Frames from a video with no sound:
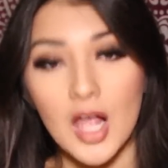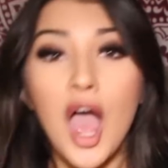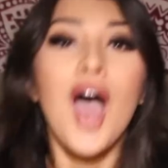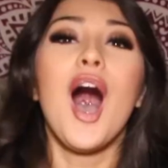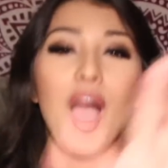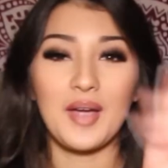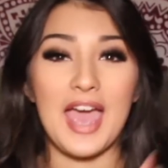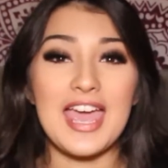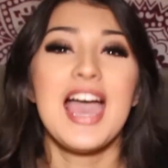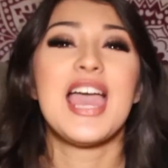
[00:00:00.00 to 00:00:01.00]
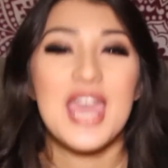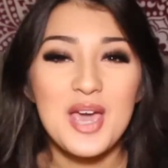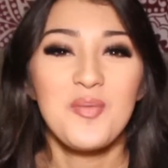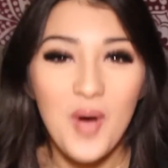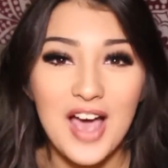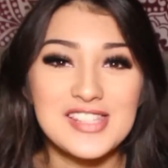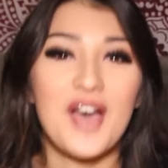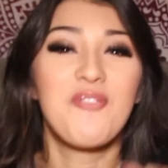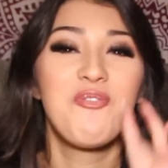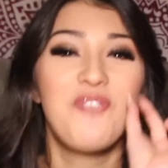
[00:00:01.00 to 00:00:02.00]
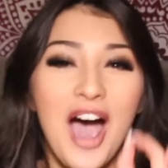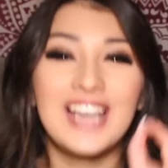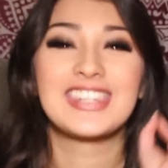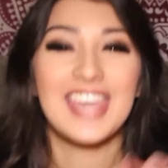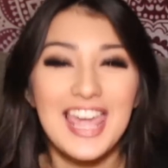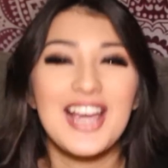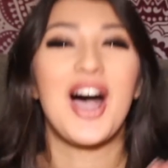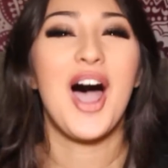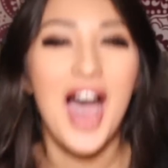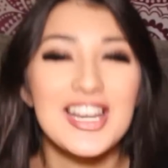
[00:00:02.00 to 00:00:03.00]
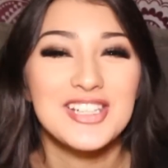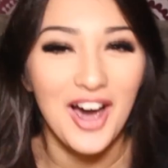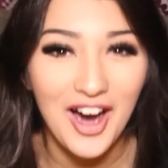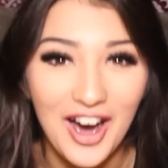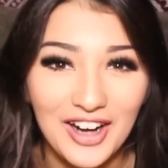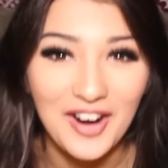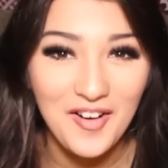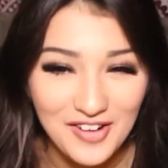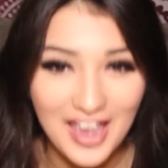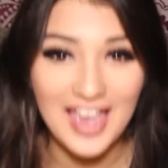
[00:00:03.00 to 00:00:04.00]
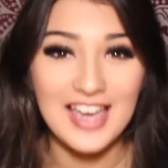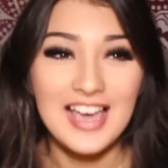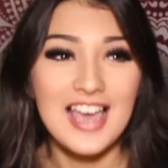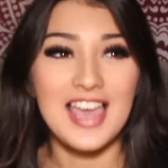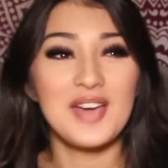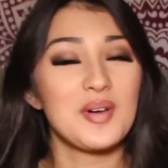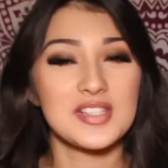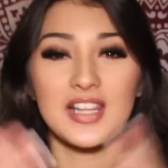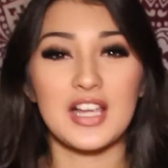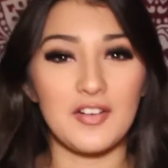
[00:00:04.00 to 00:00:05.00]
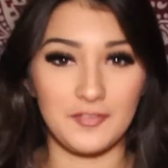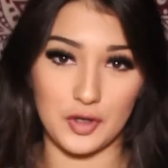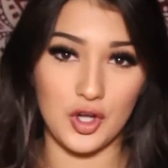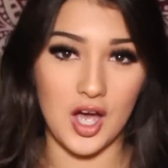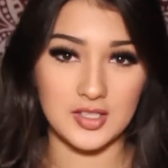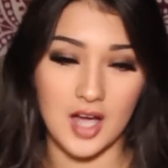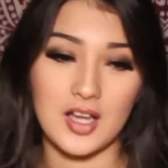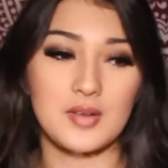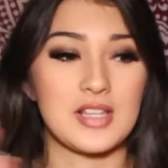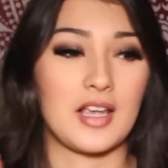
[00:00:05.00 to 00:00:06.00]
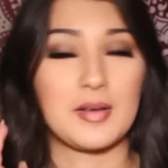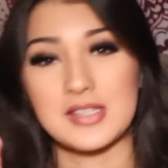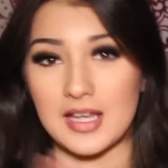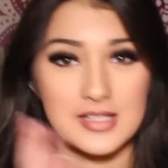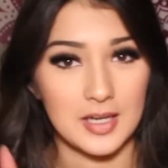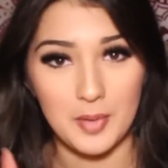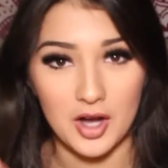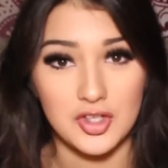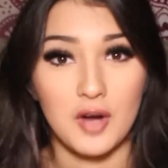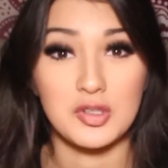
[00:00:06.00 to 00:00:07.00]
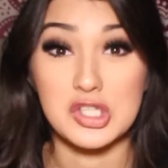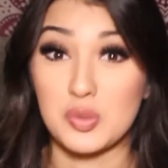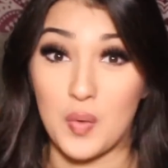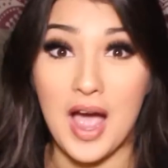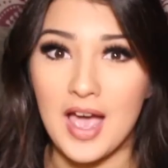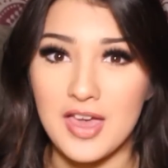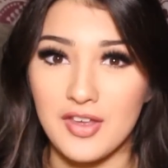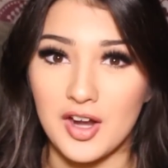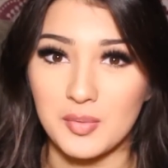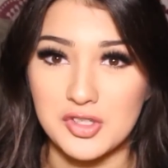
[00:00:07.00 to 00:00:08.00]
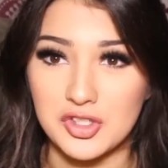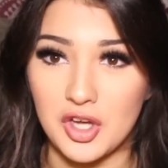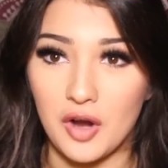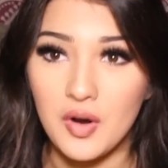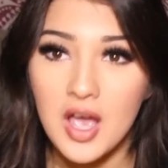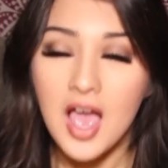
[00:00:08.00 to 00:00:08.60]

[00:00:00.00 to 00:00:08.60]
Okay, it was a fucking hot dog, okay? It wasn't like a full hot dog, it was like a sliced up hot dog, which is why I thought it was a toe.